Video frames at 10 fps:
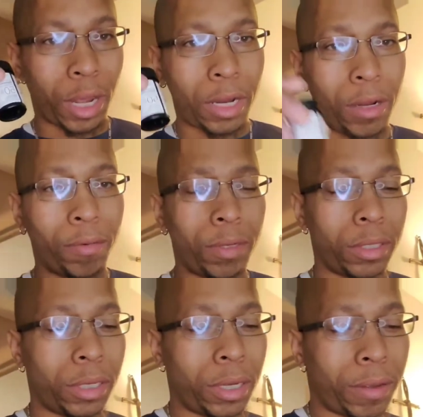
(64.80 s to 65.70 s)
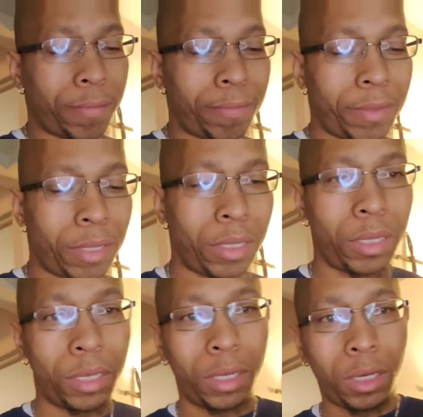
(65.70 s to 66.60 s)
pricking my fingers. And
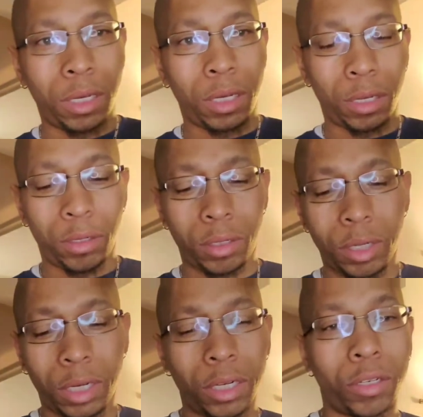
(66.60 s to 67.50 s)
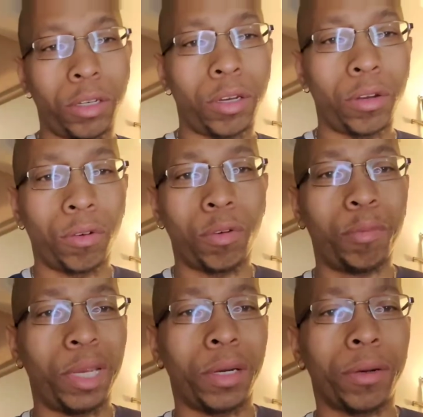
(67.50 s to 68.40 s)
I think millions of Americans or
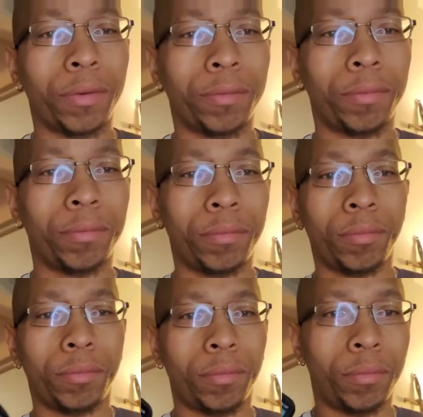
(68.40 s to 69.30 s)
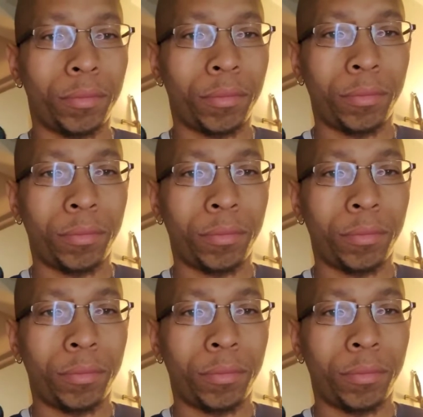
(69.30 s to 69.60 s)
millions of people in the world will